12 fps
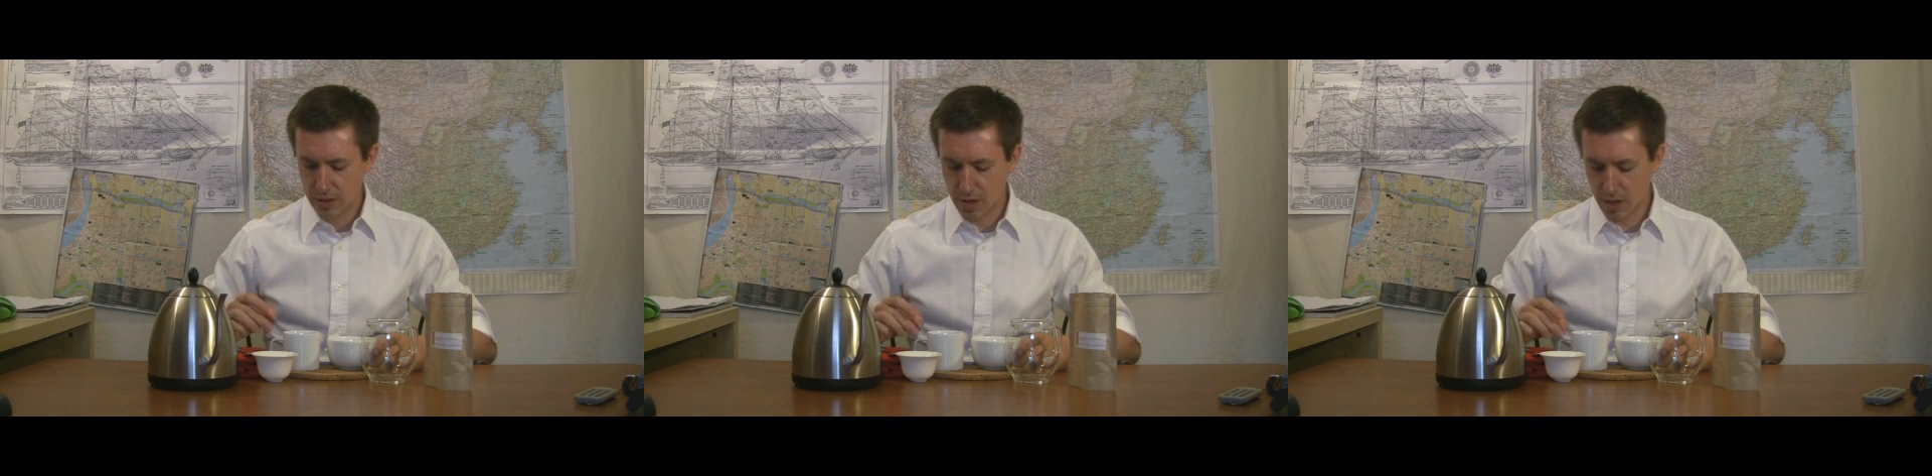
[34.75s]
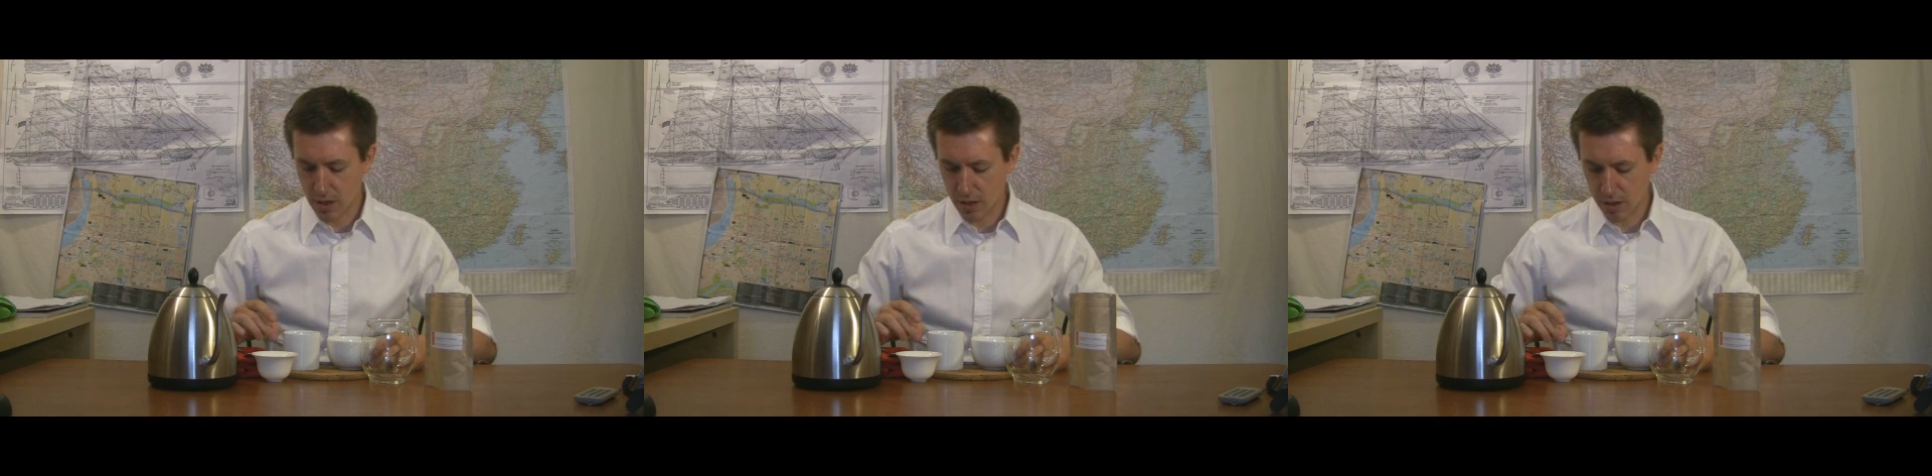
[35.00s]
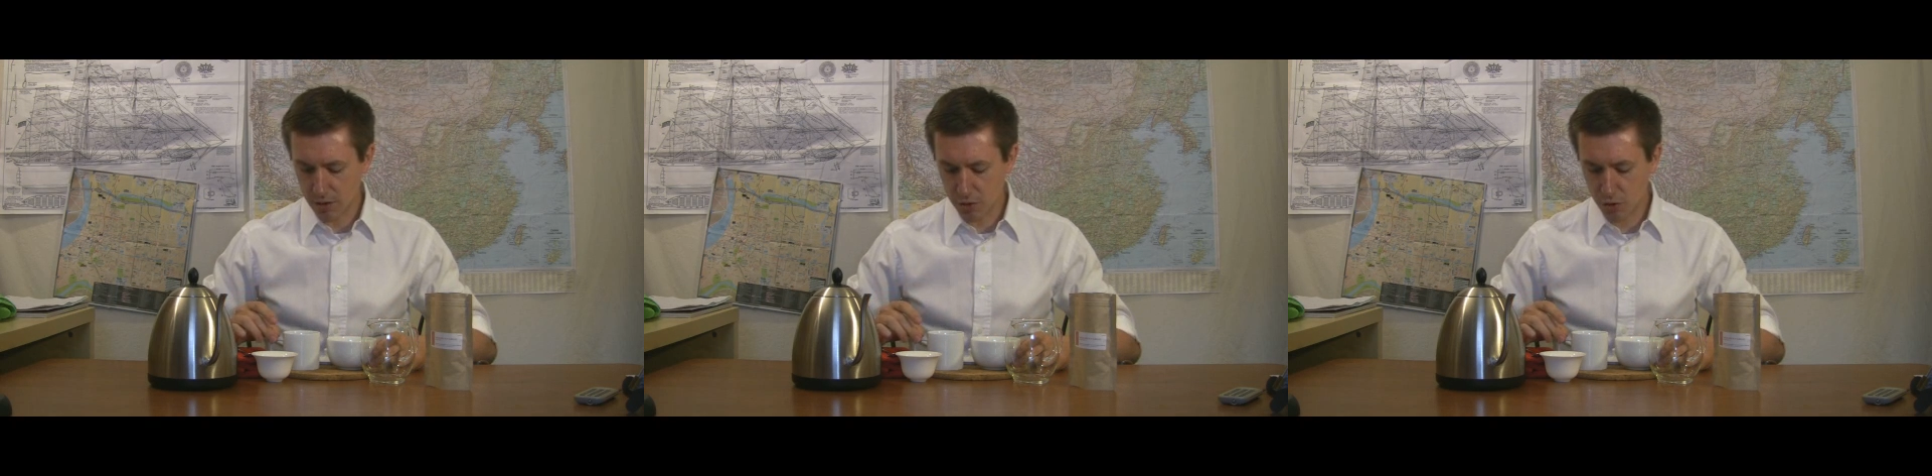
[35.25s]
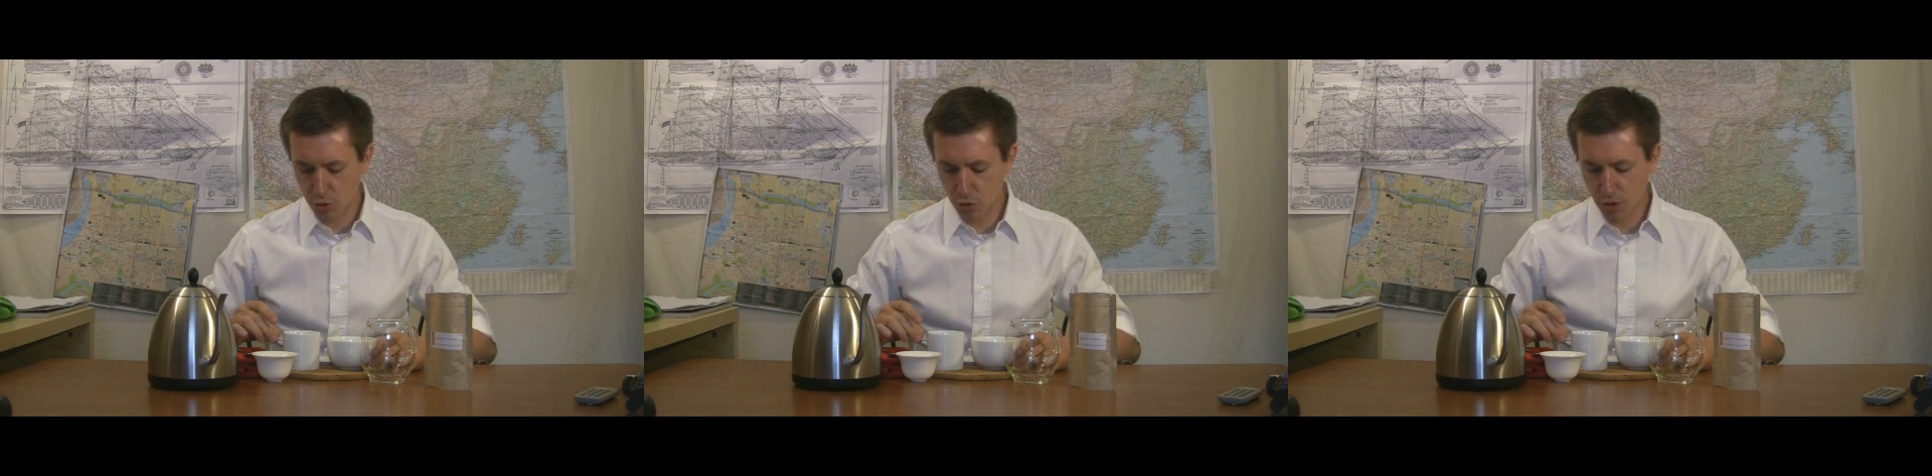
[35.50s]

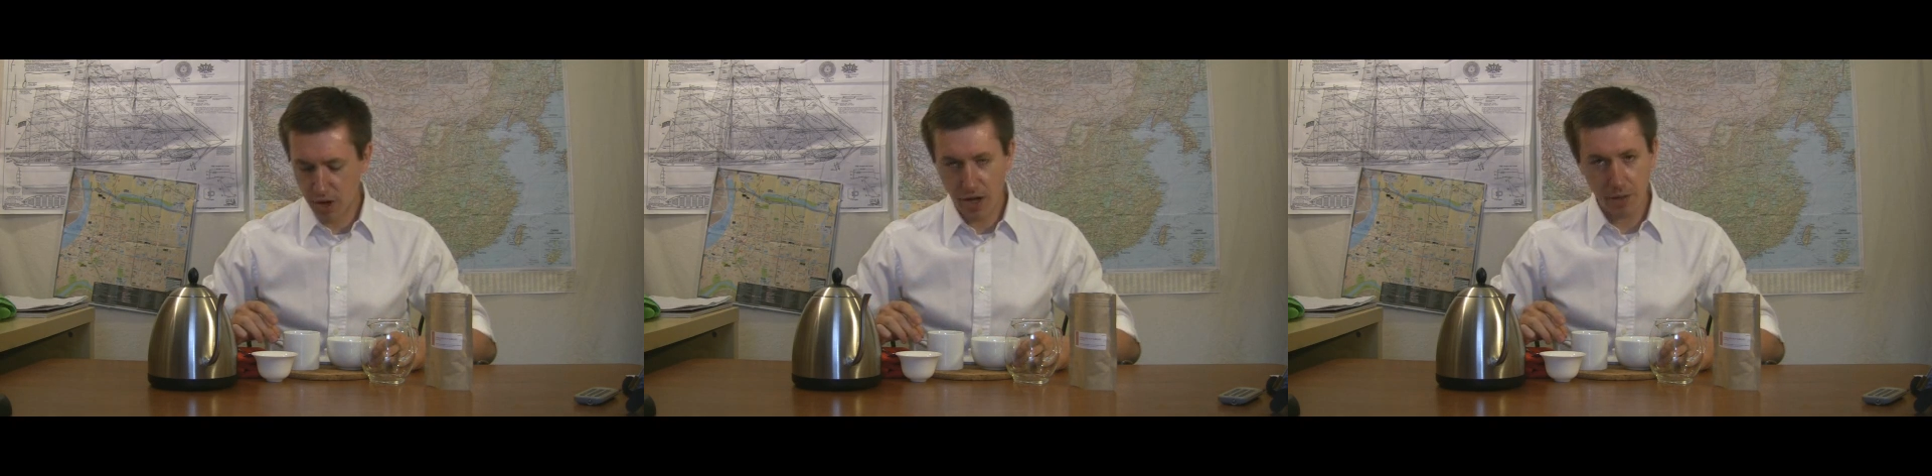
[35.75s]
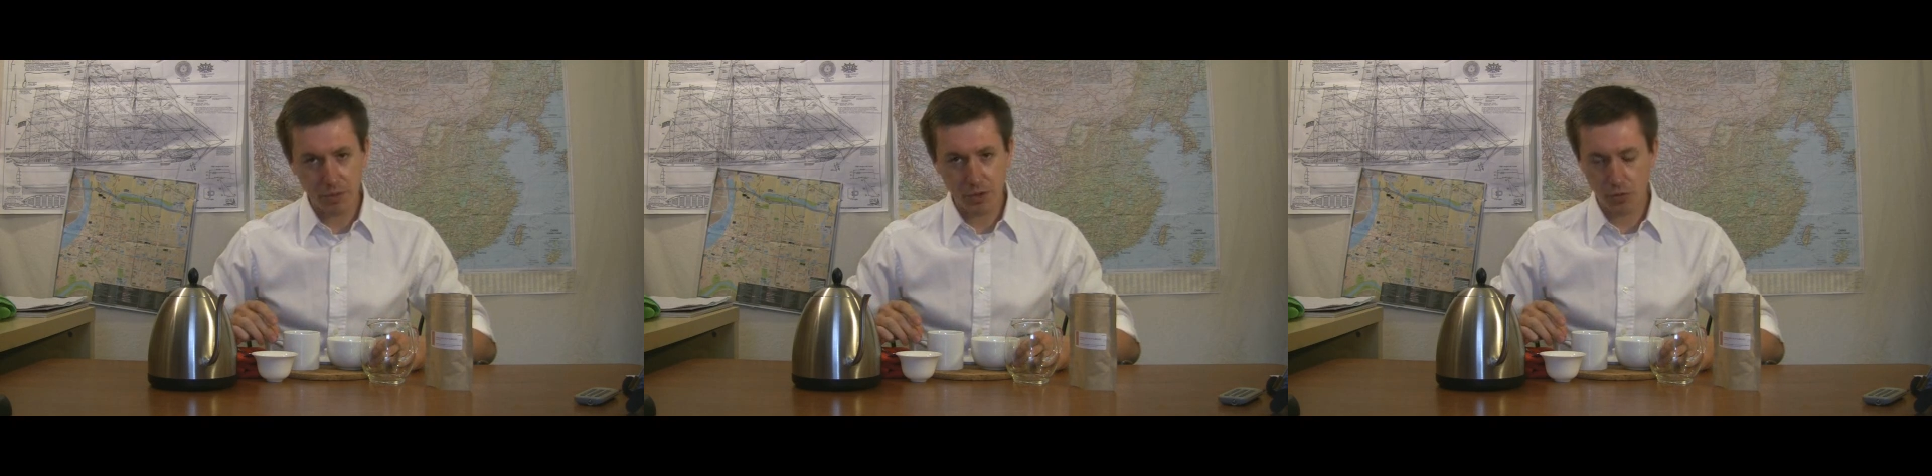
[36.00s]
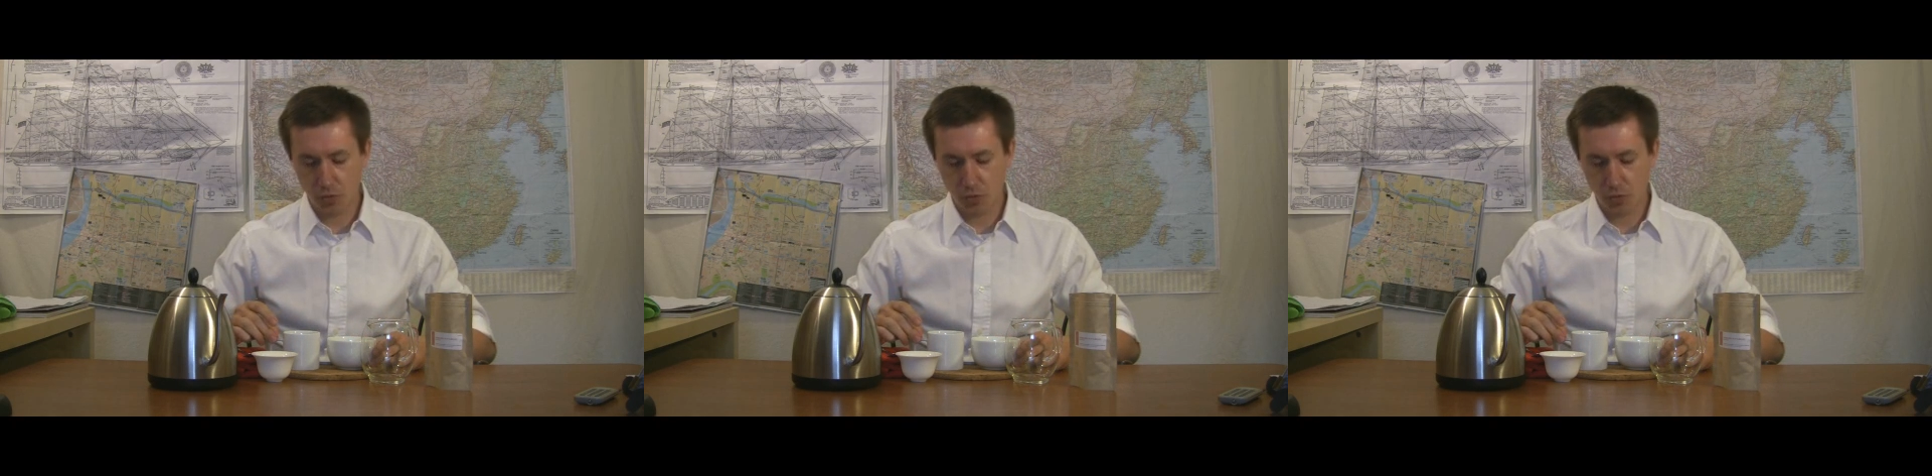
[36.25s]
2 grams,